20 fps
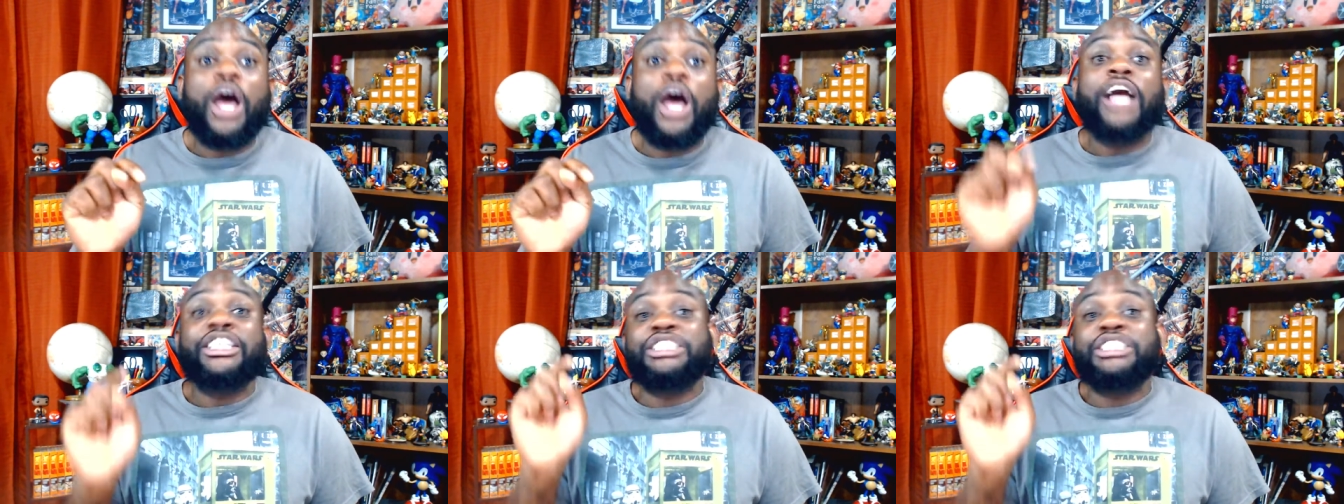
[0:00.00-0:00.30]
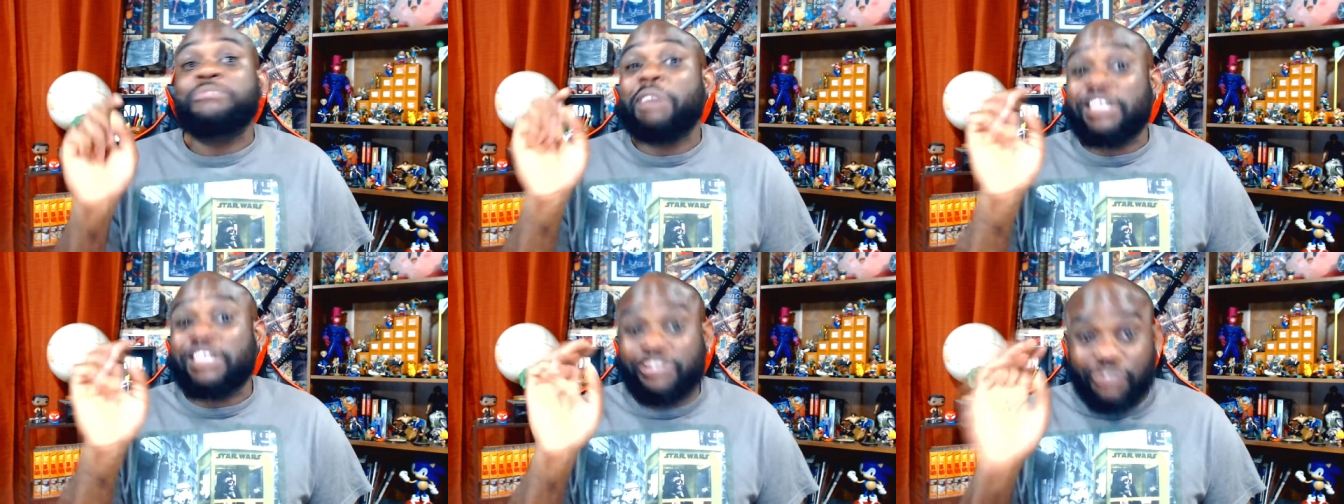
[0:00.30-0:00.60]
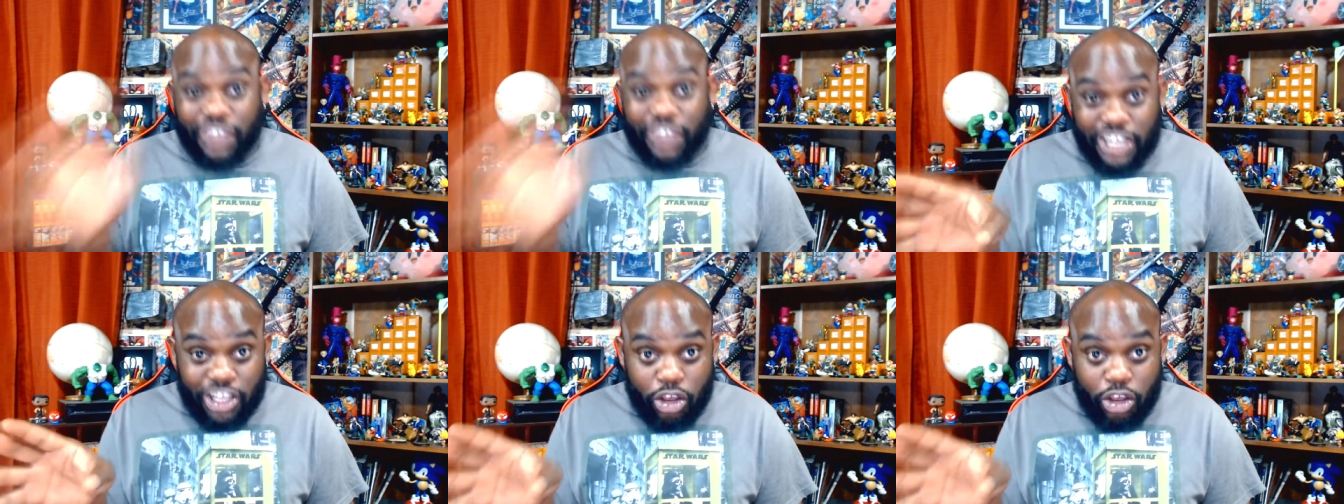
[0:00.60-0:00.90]
She makes
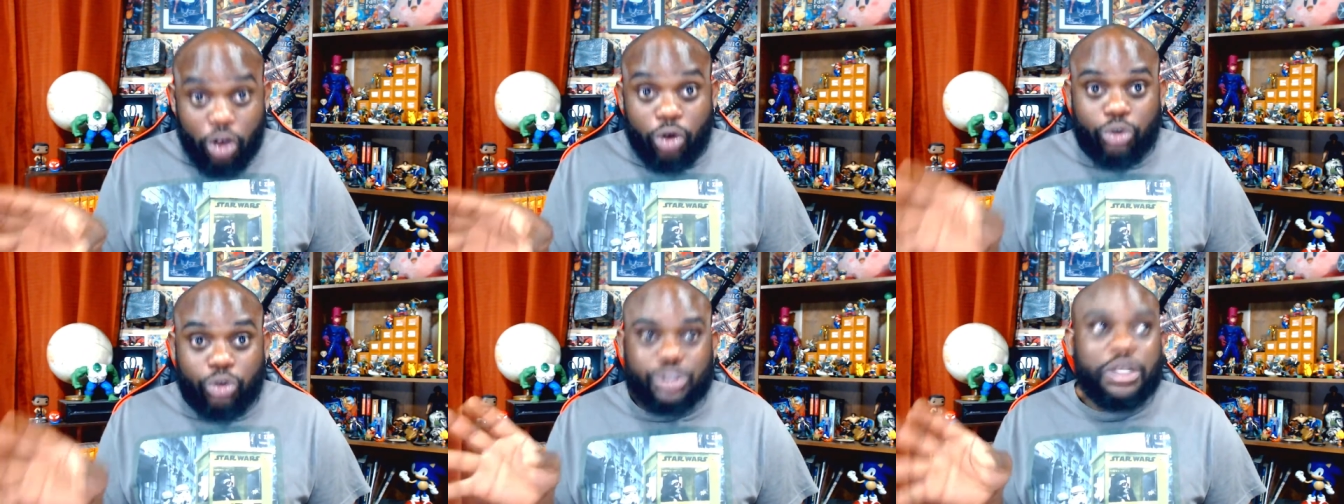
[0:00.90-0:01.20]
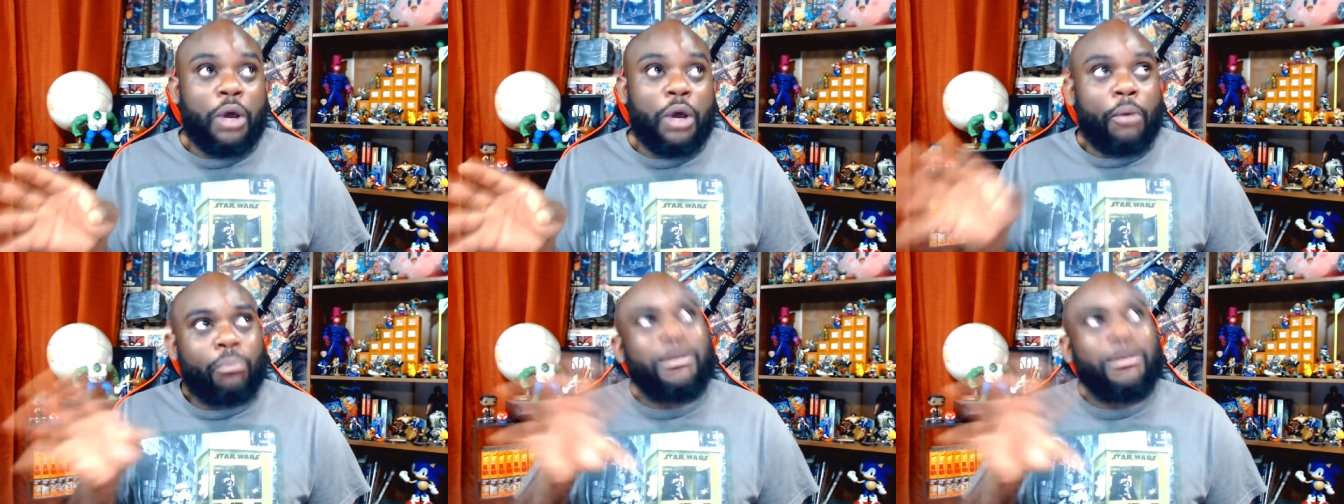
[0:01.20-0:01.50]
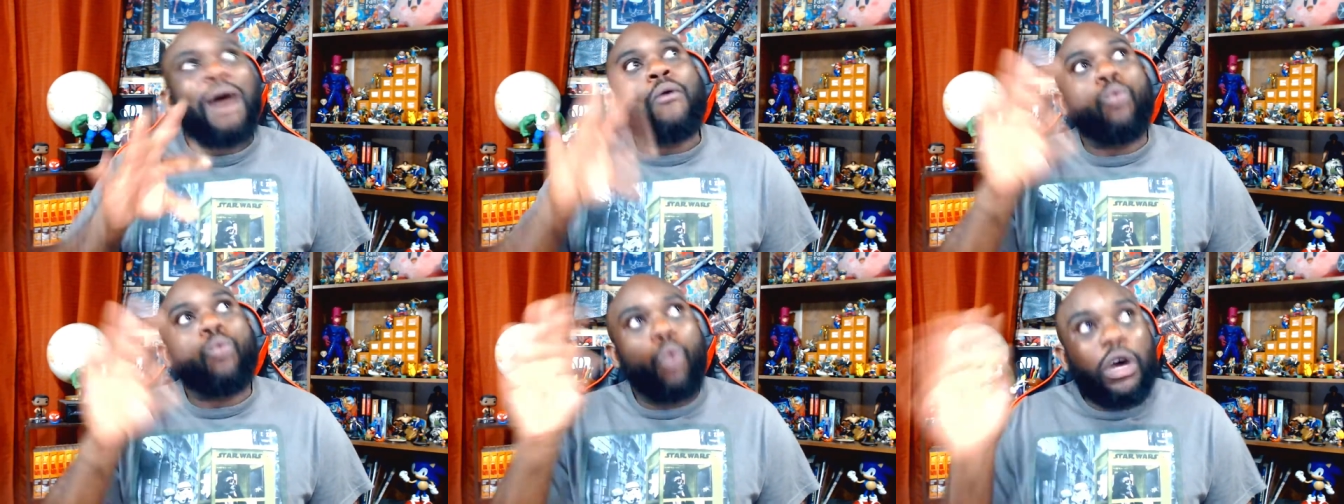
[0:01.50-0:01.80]
videos
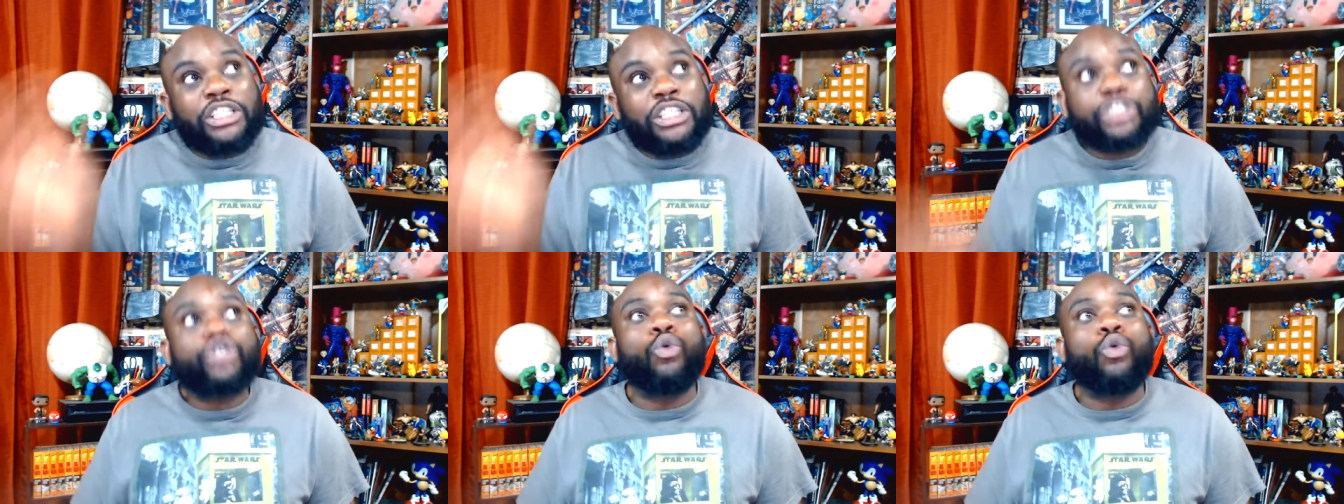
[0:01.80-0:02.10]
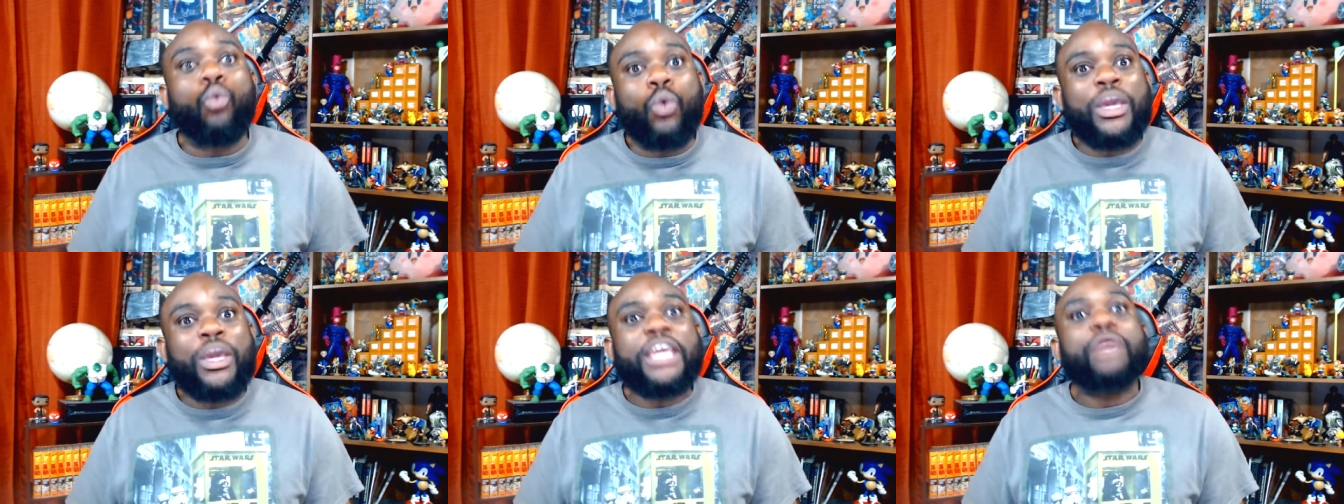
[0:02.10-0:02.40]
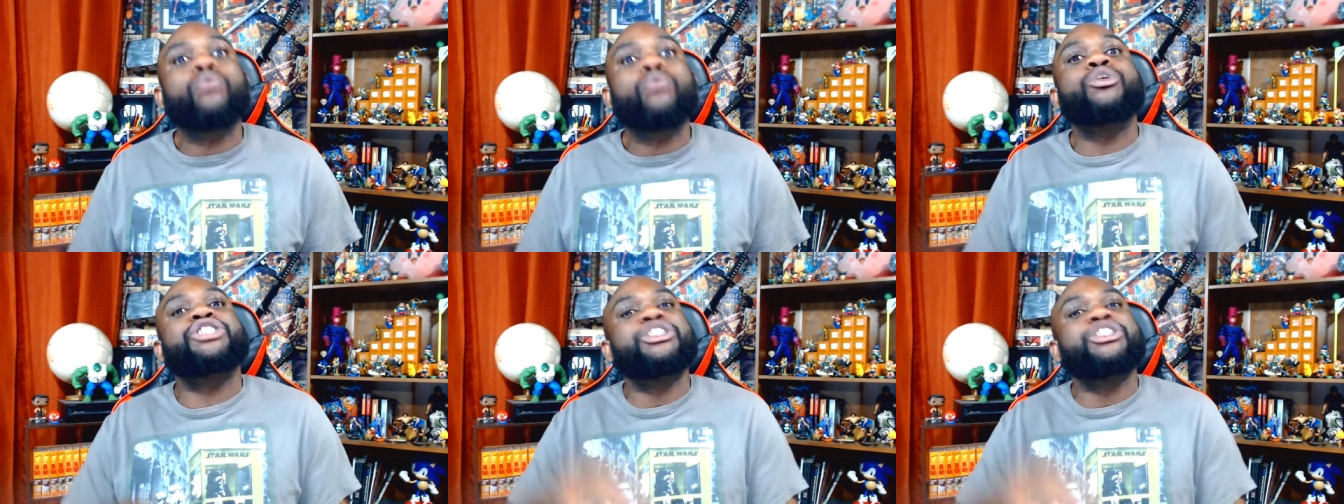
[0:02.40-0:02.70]
about once a week
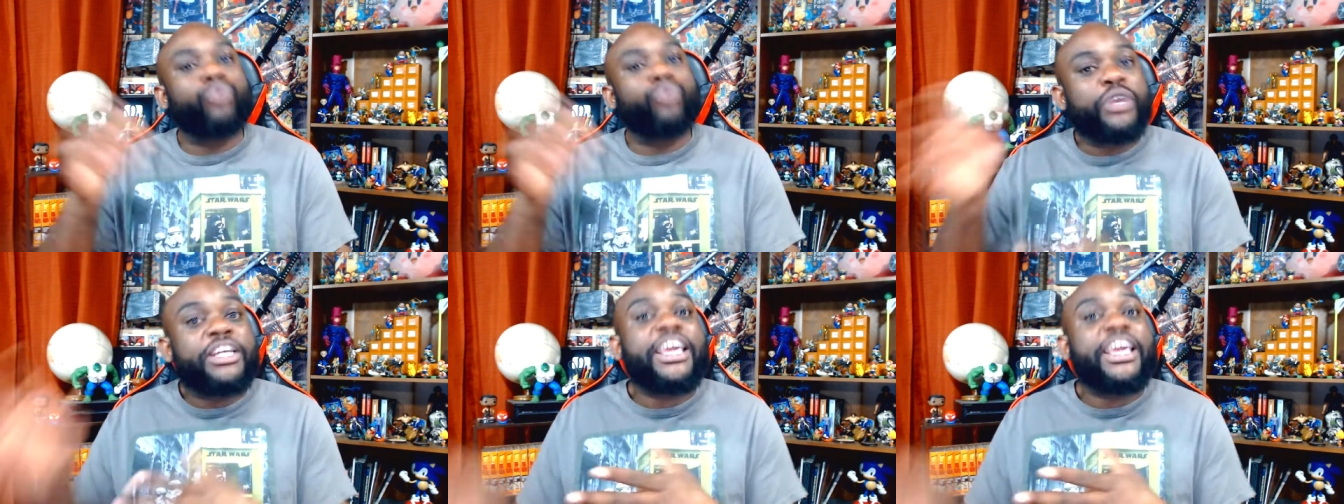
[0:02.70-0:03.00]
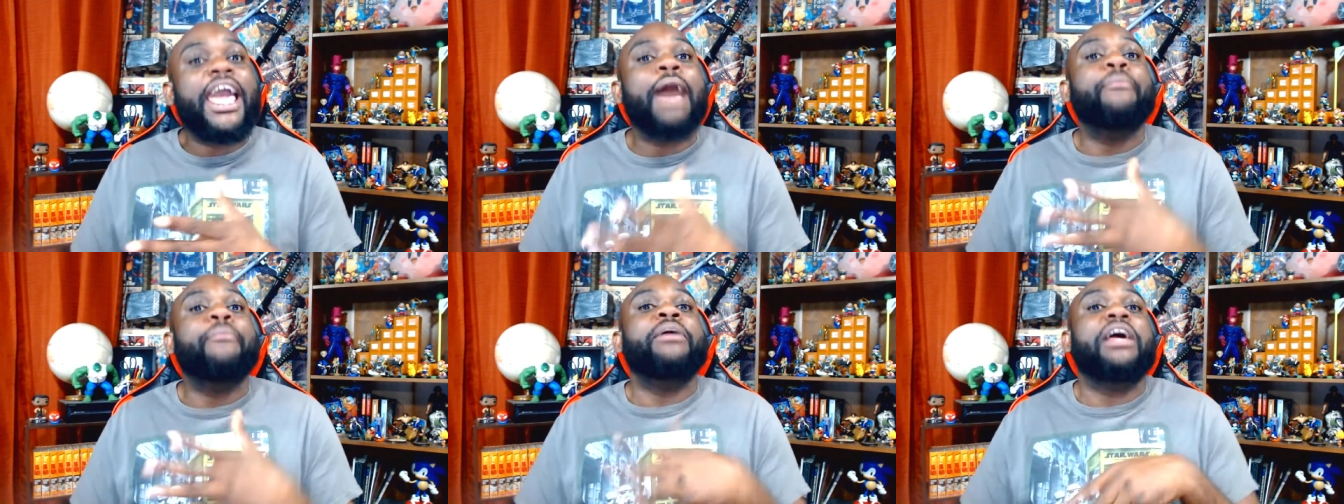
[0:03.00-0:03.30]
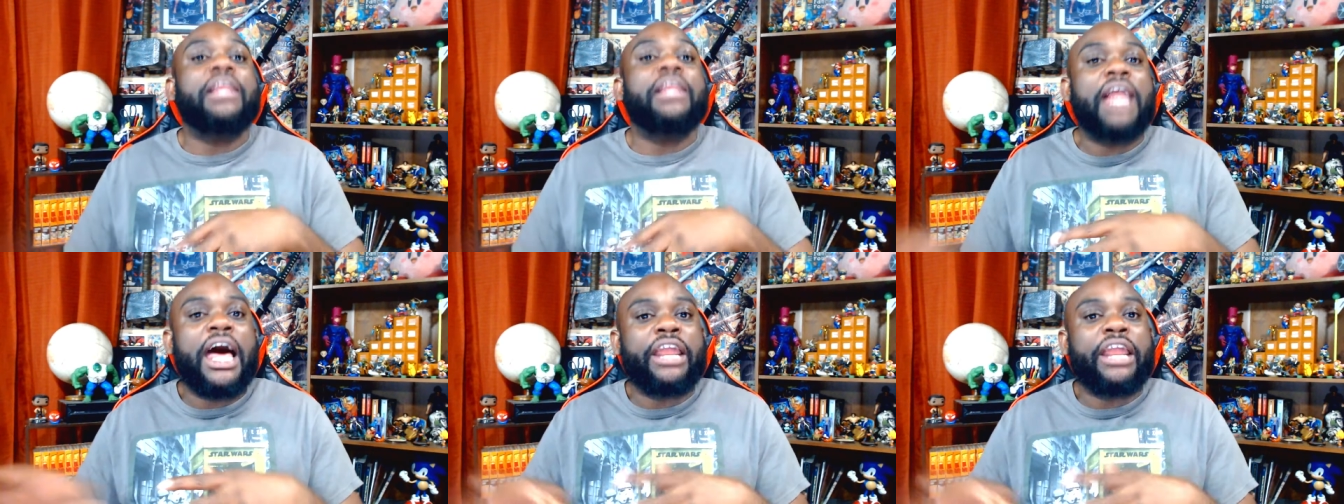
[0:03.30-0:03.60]
where she recapping
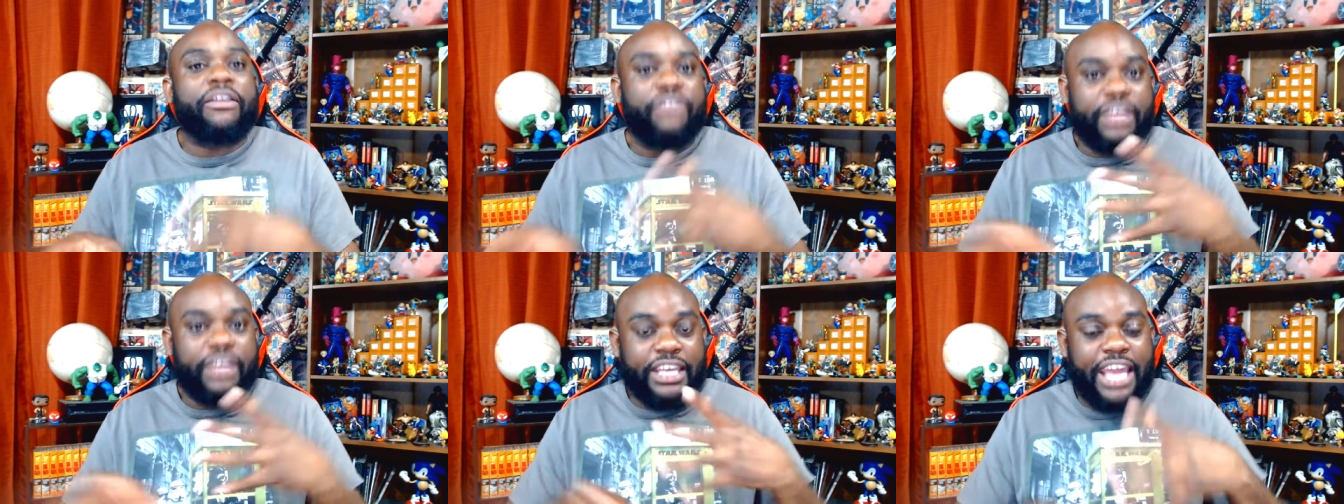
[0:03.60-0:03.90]
a lot of the